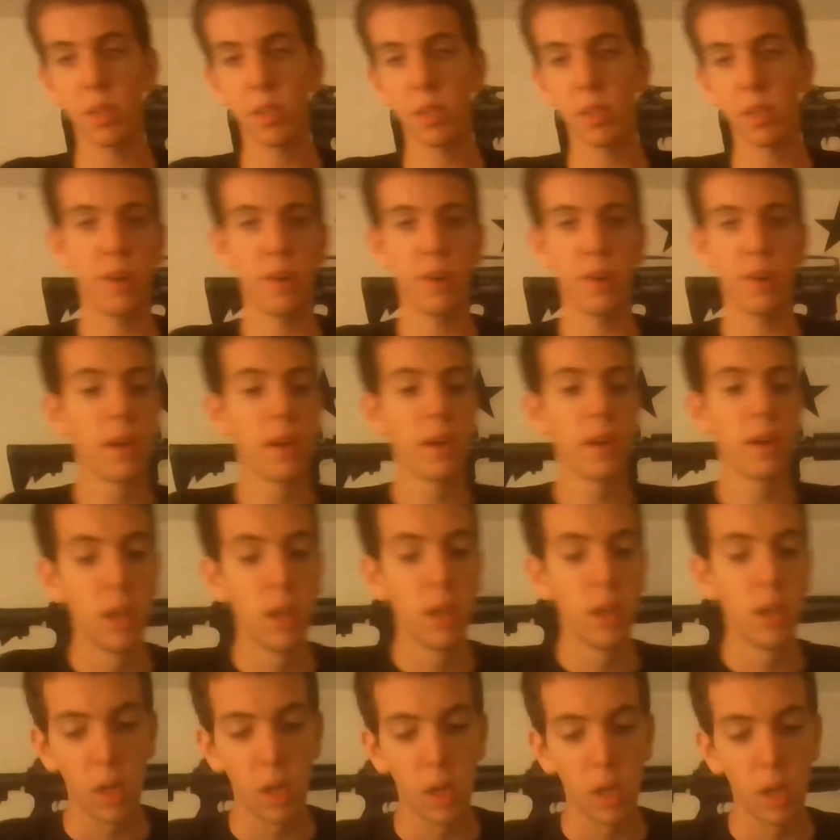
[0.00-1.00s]
that's fine.
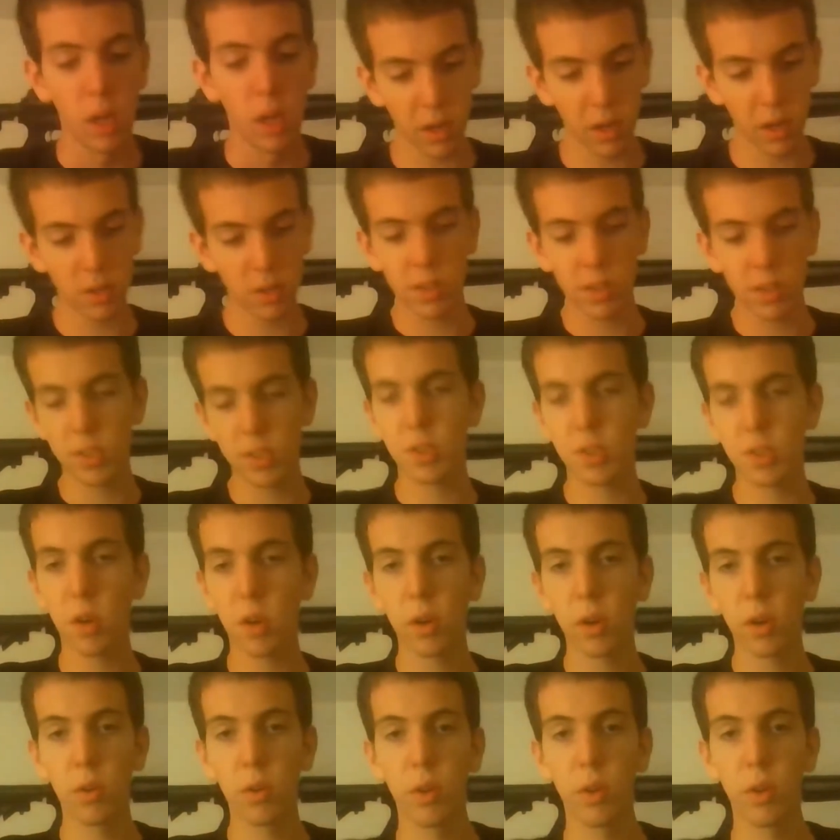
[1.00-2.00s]
There is a
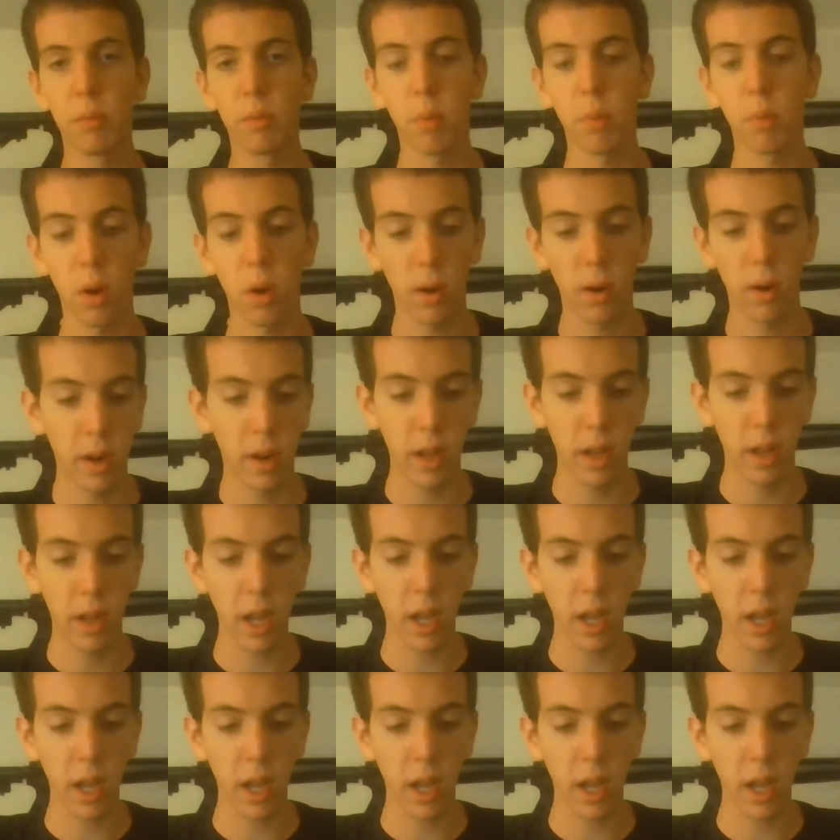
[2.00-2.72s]
serial number